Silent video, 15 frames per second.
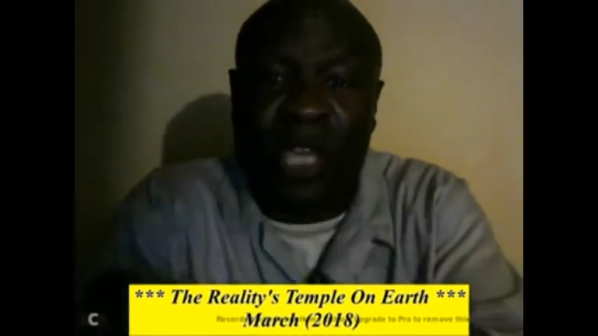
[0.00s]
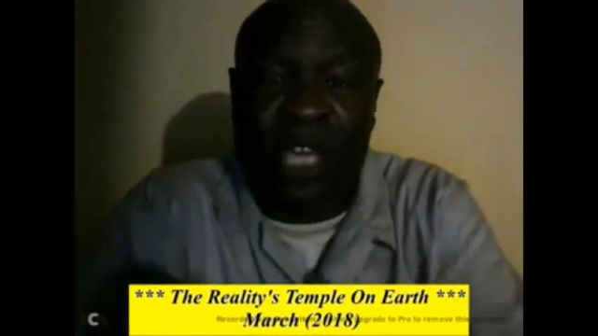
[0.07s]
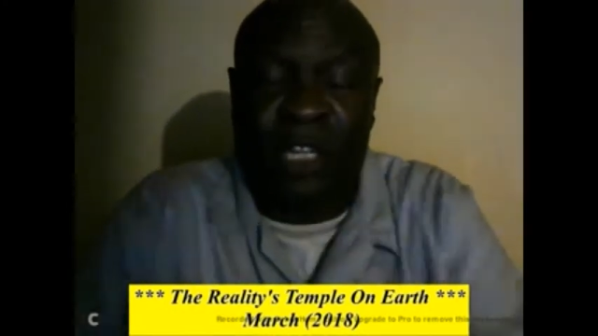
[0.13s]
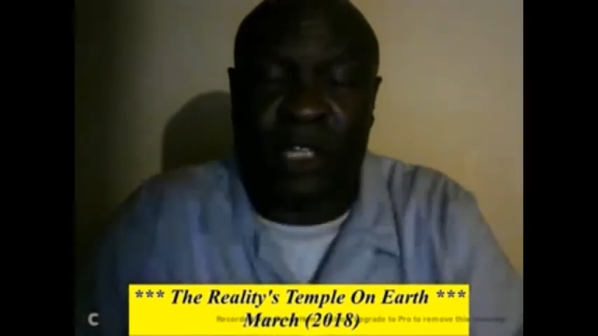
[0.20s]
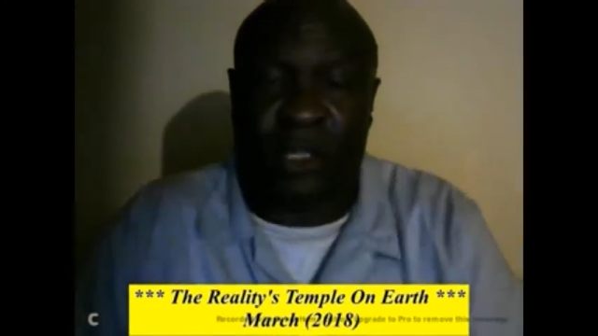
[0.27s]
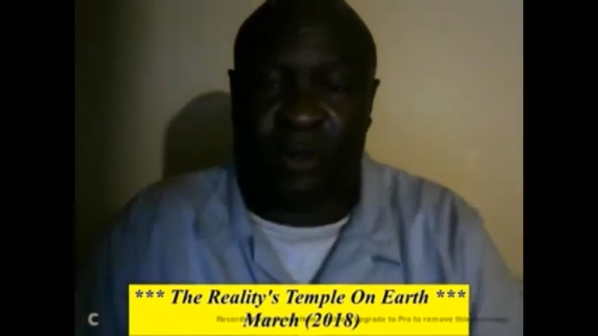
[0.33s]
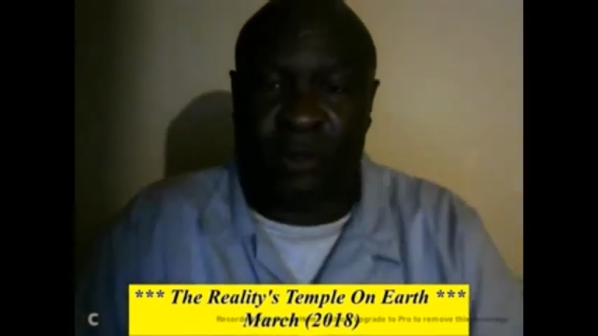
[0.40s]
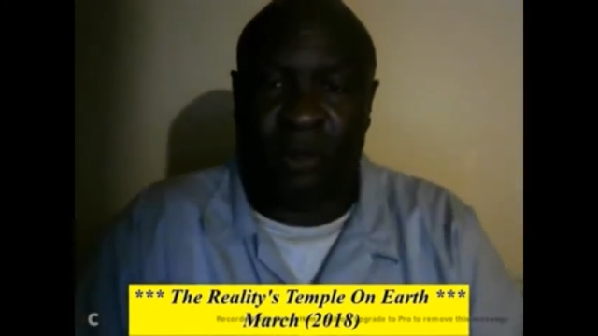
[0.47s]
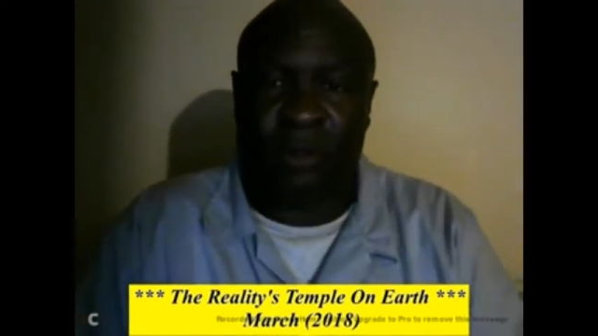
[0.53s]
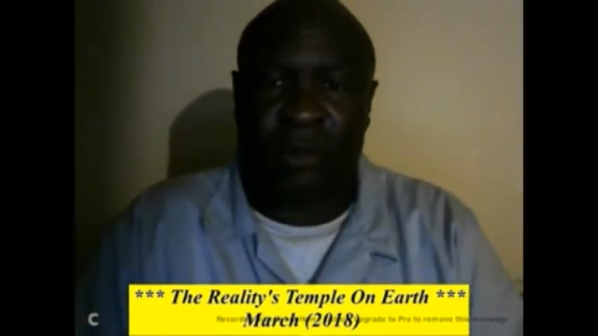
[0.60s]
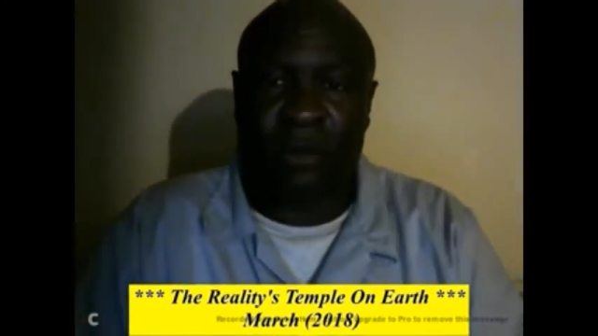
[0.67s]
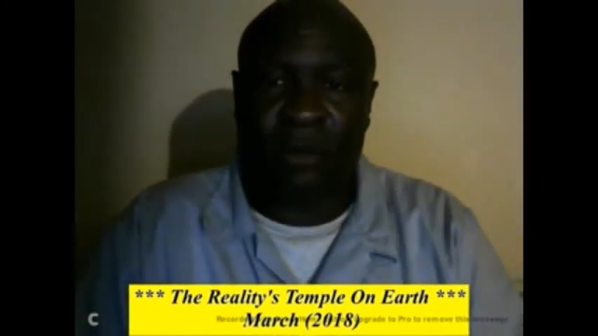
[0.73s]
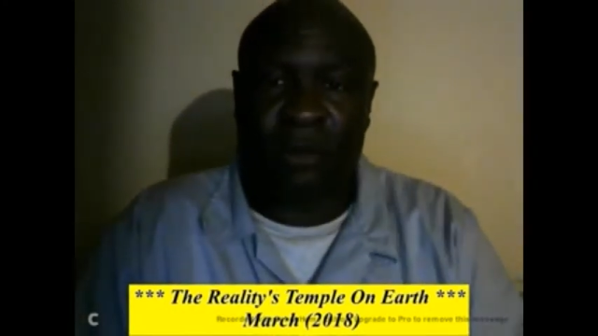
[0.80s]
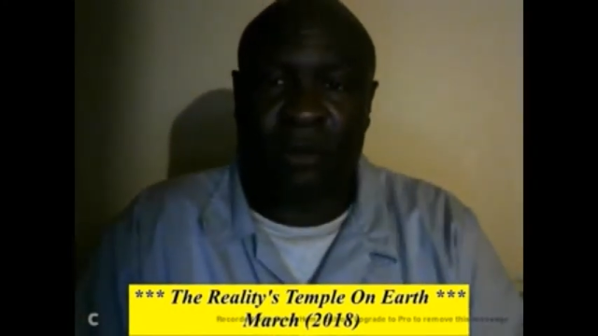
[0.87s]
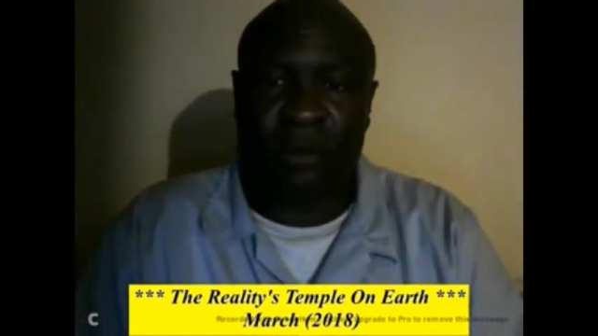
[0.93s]
can do,
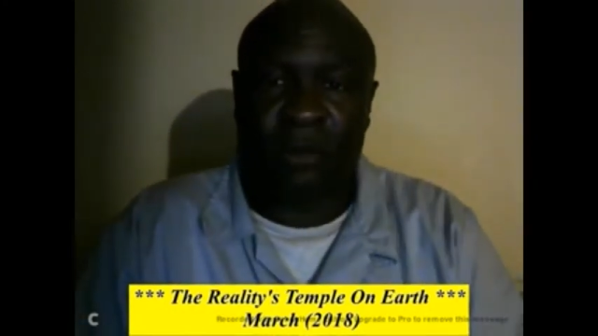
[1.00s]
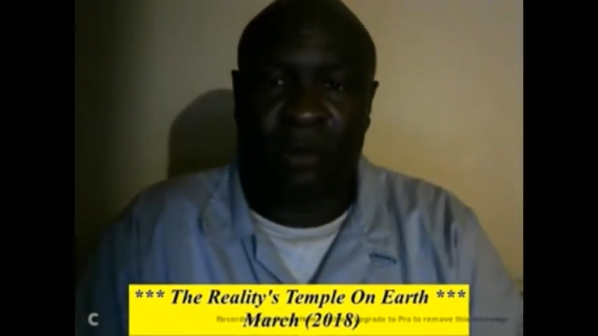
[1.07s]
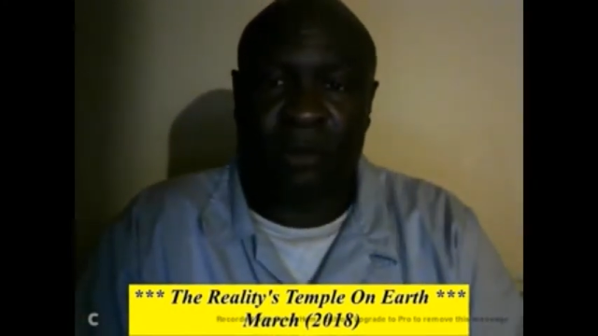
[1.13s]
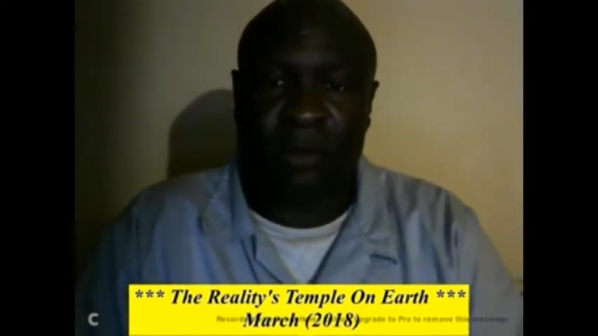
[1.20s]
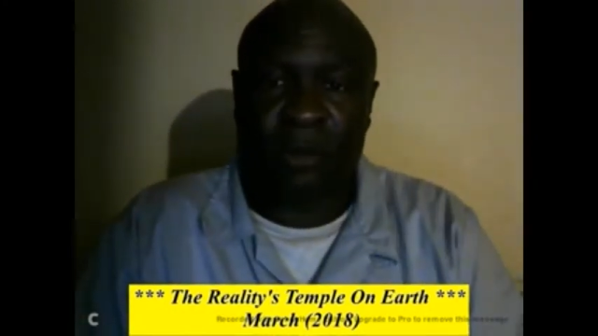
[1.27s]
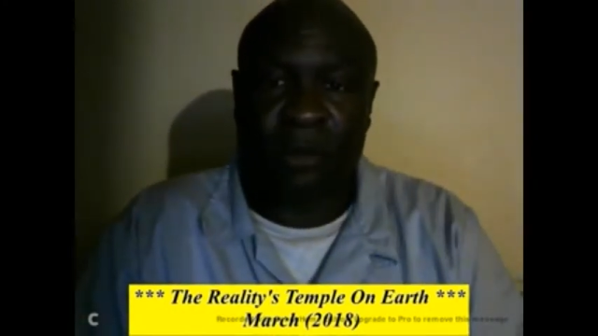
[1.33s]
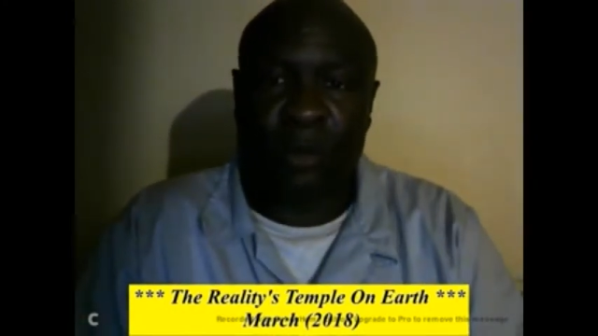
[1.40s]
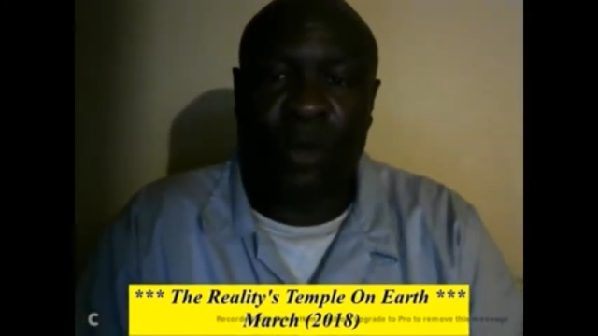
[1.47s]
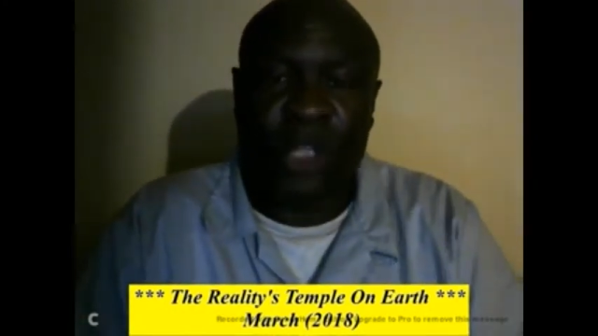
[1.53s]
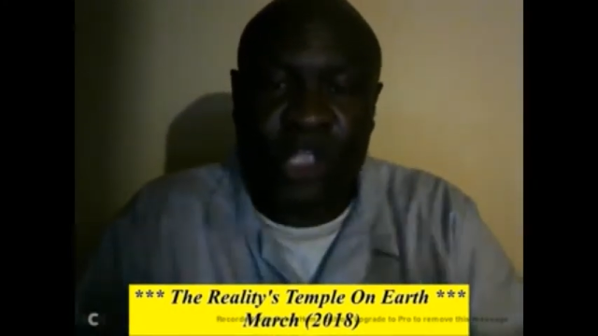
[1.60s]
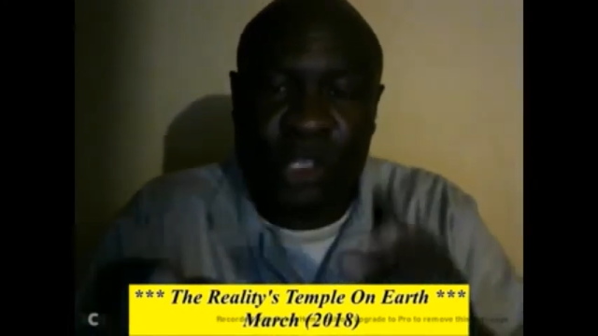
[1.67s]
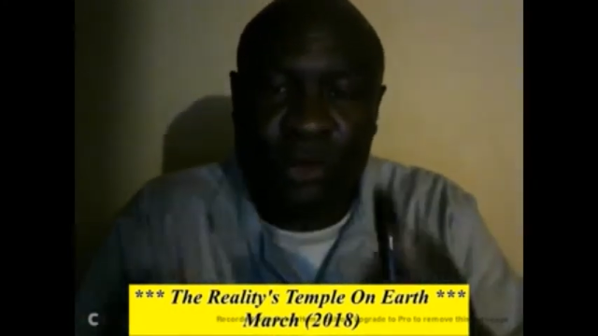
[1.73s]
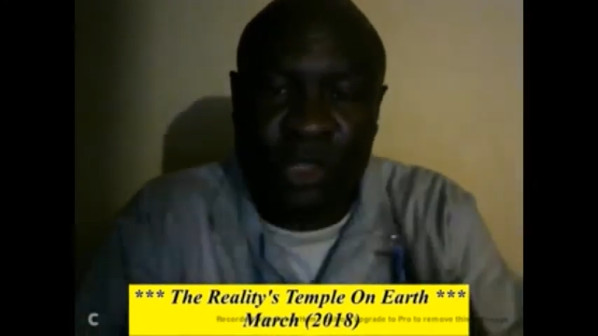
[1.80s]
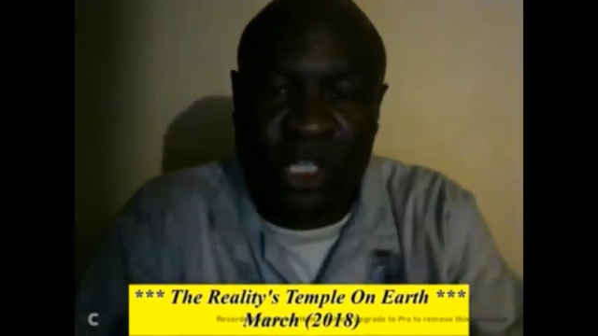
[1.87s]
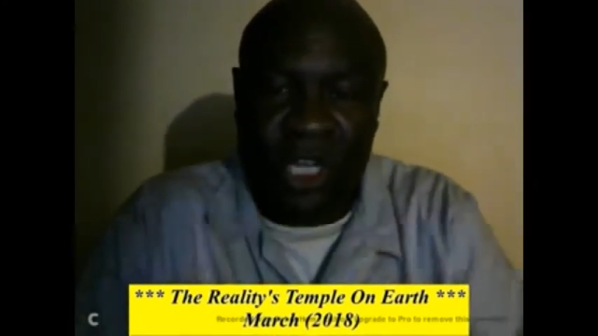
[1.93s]
what
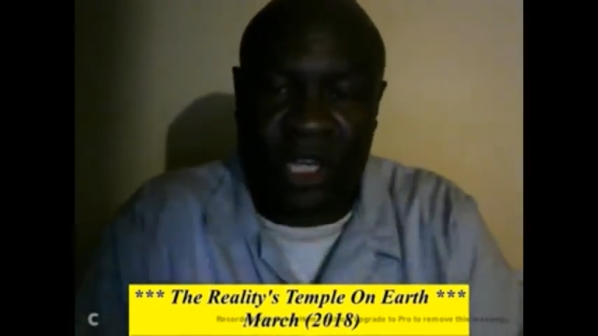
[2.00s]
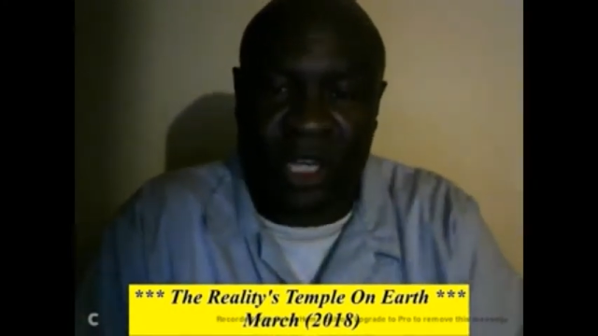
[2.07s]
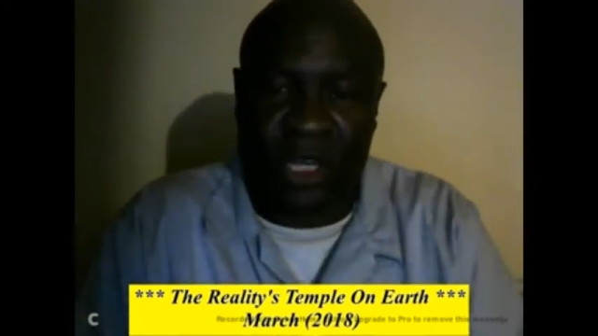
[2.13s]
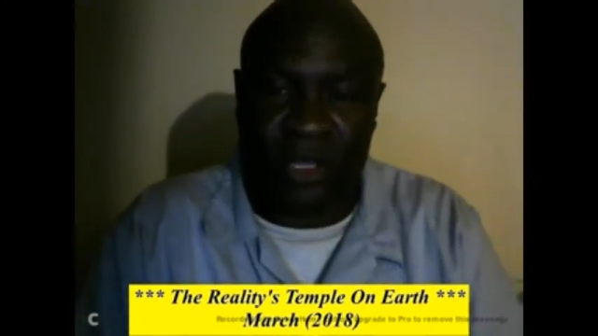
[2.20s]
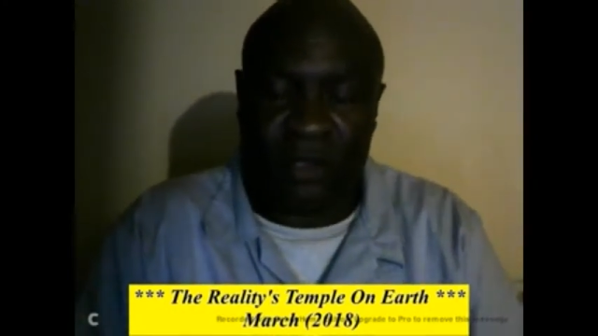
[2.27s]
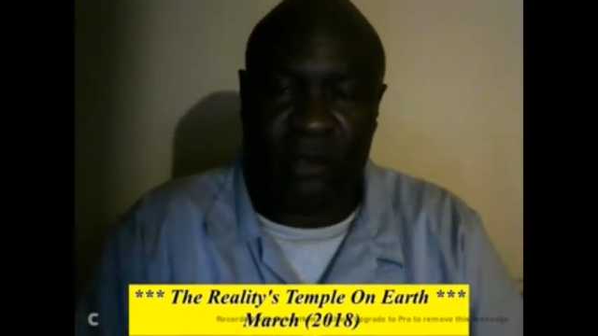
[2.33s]
you done.